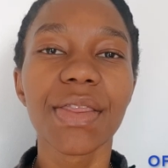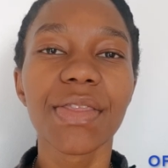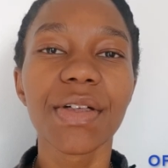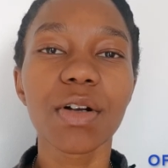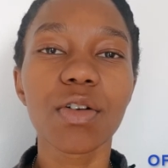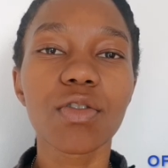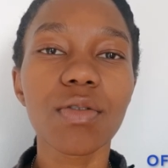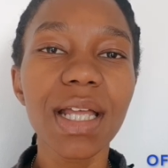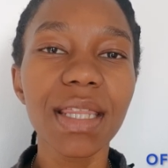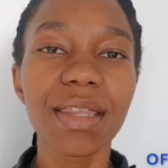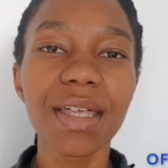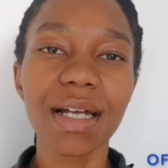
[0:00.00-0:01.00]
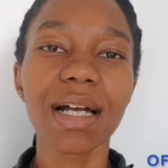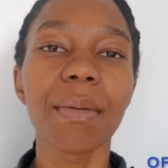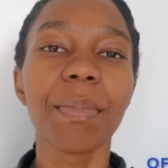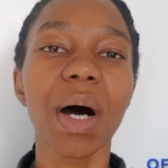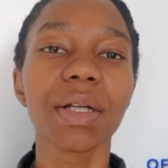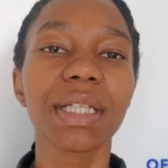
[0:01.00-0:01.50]
The great thing
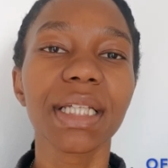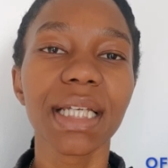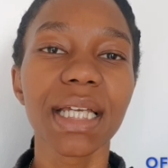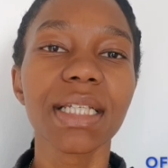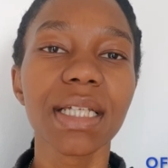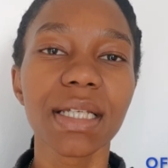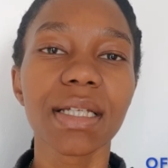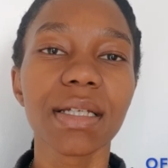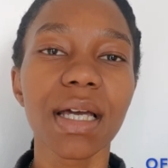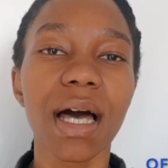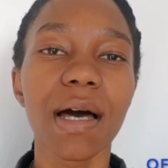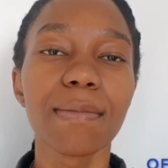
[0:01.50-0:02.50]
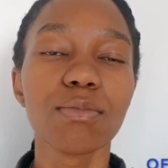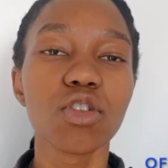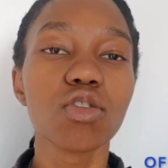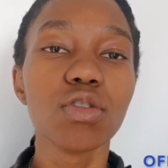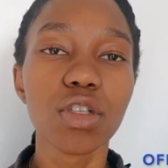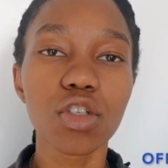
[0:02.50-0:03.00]
about getting
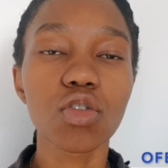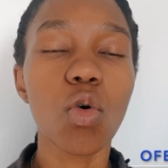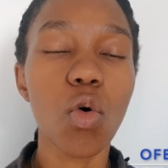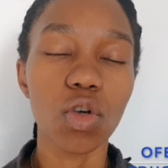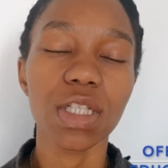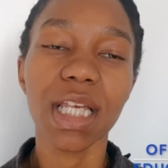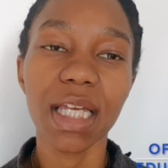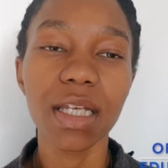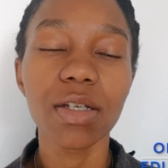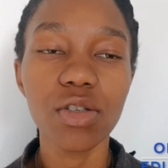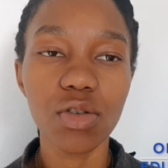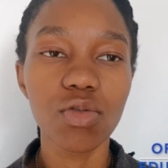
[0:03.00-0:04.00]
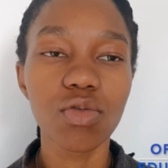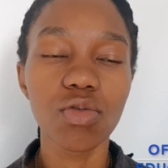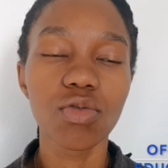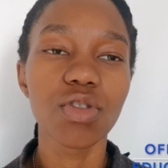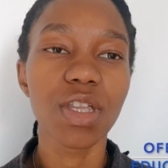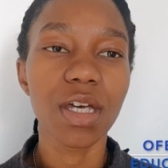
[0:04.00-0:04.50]
to this course, getting to
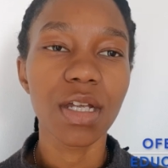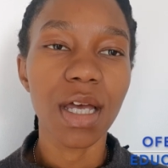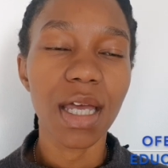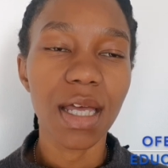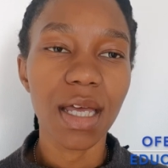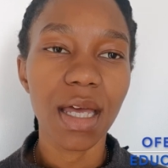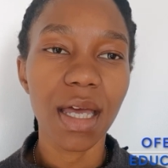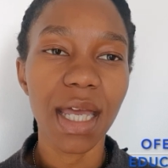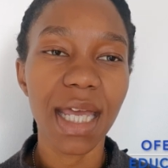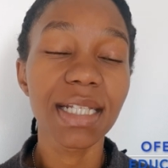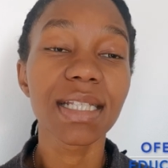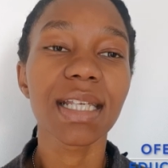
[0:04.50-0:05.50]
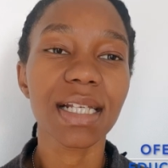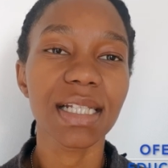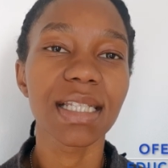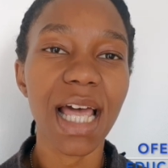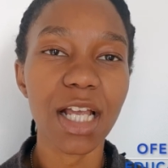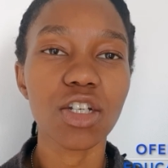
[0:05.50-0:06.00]
the N6
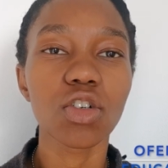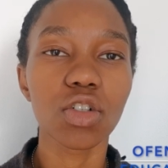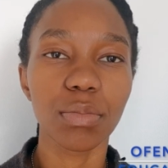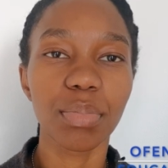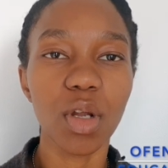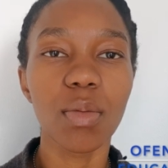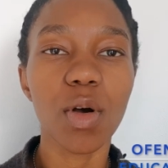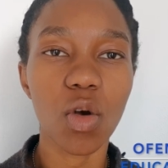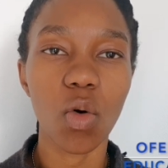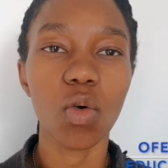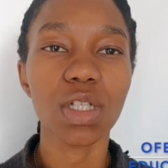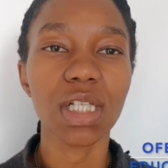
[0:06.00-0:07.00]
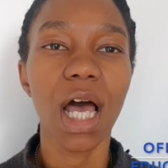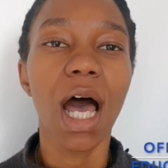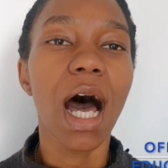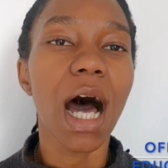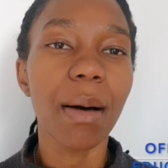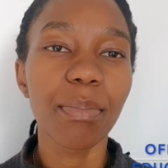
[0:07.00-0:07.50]
National Diploma course,
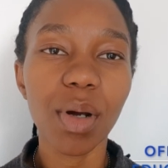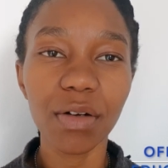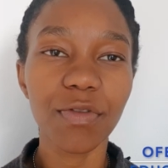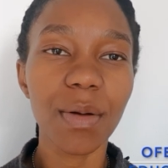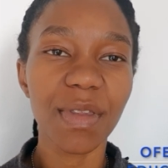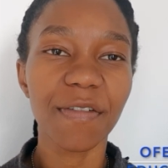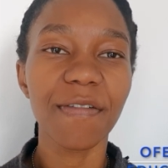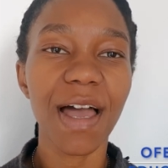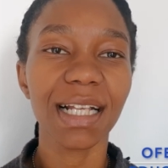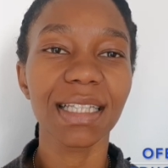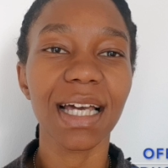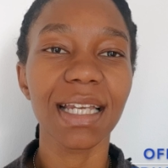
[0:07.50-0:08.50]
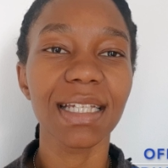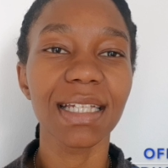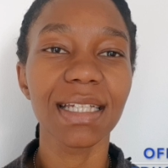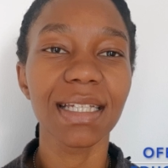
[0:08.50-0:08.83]
apart from the fact that